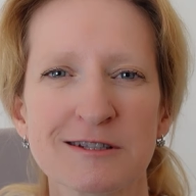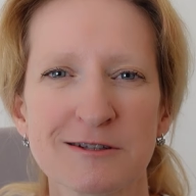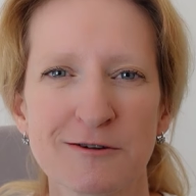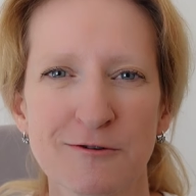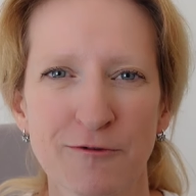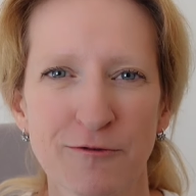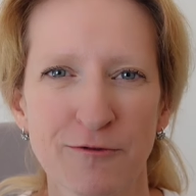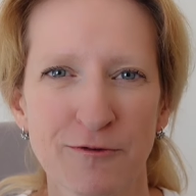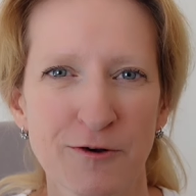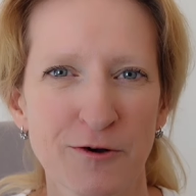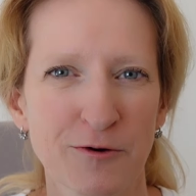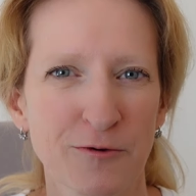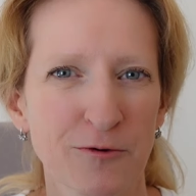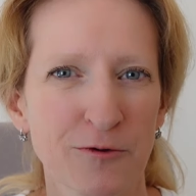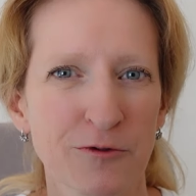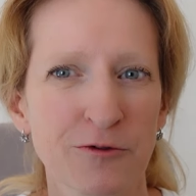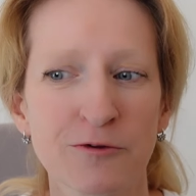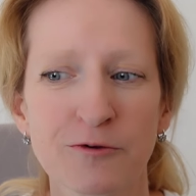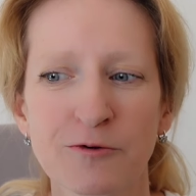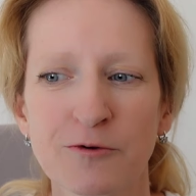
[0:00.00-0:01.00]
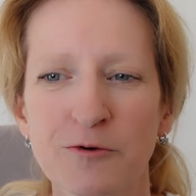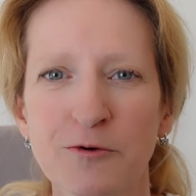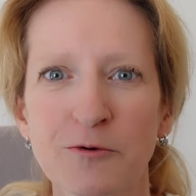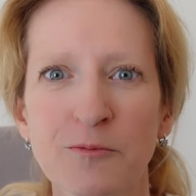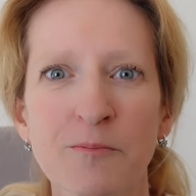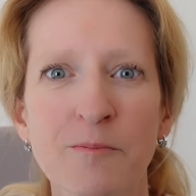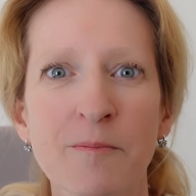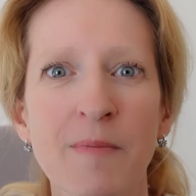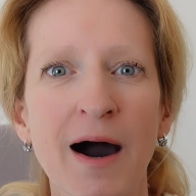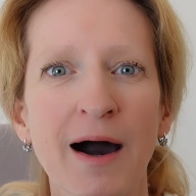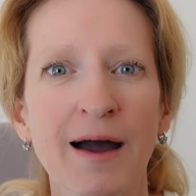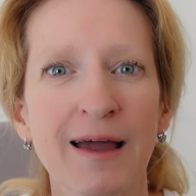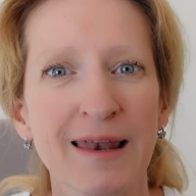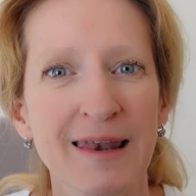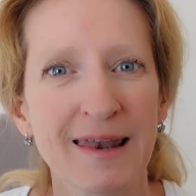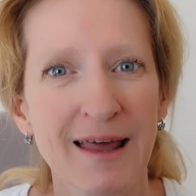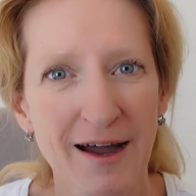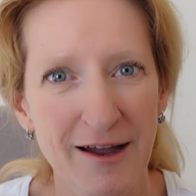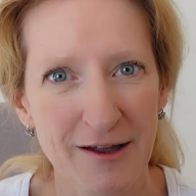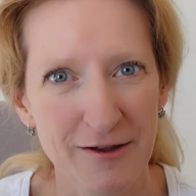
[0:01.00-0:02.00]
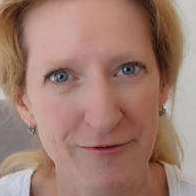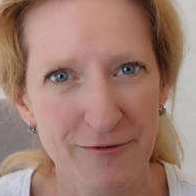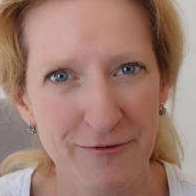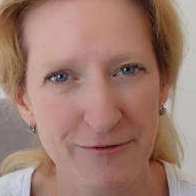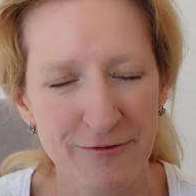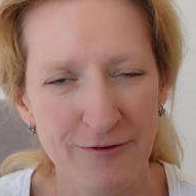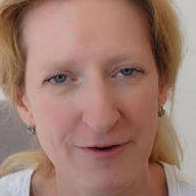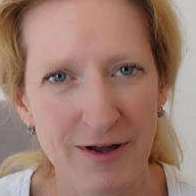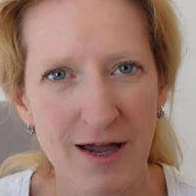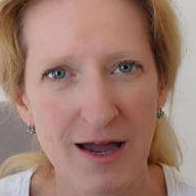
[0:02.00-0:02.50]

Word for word: to flow through my life.